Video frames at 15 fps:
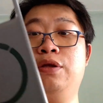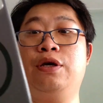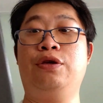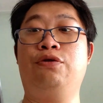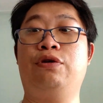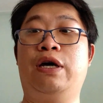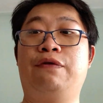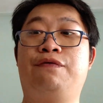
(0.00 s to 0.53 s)

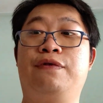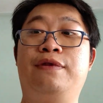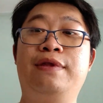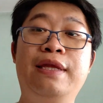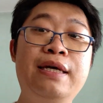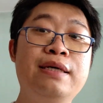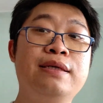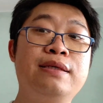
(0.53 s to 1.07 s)
Then you have
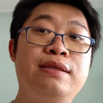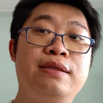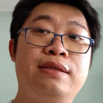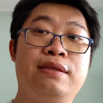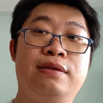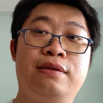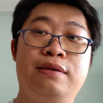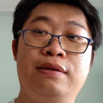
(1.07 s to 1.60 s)

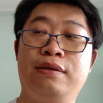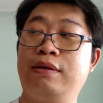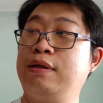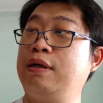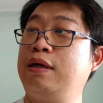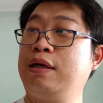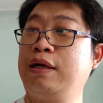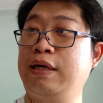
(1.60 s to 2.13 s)
this
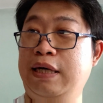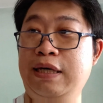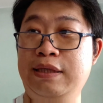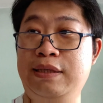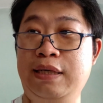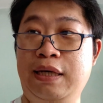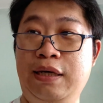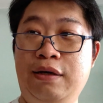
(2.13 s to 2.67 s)

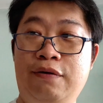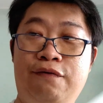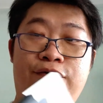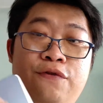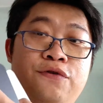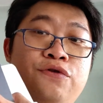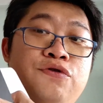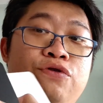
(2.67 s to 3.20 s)
casing
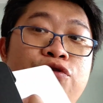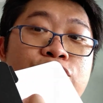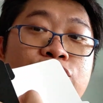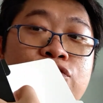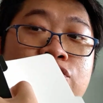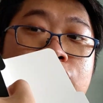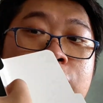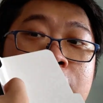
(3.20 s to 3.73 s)
for you
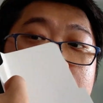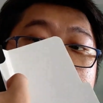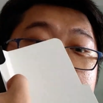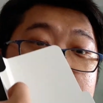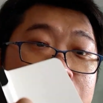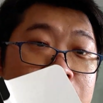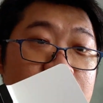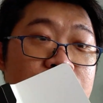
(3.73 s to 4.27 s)
to
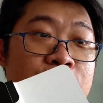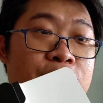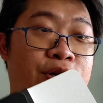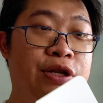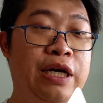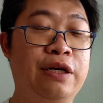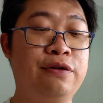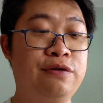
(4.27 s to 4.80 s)

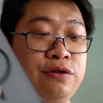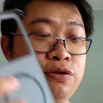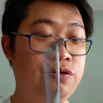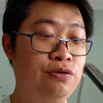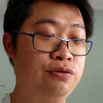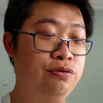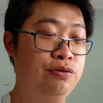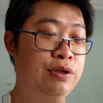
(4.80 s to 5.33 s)
connect
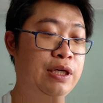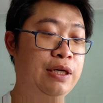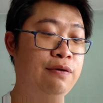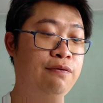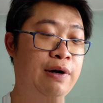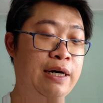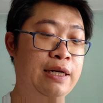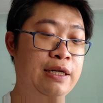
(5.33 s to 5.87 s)
to
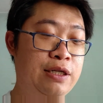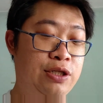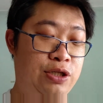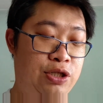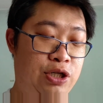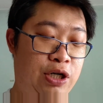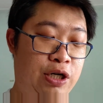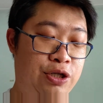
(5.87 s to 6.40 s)
the wireless
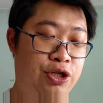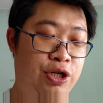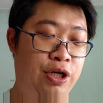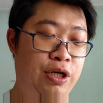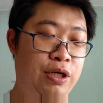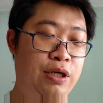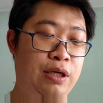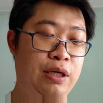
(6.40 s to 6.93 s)

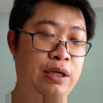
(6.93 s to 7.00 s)
charging,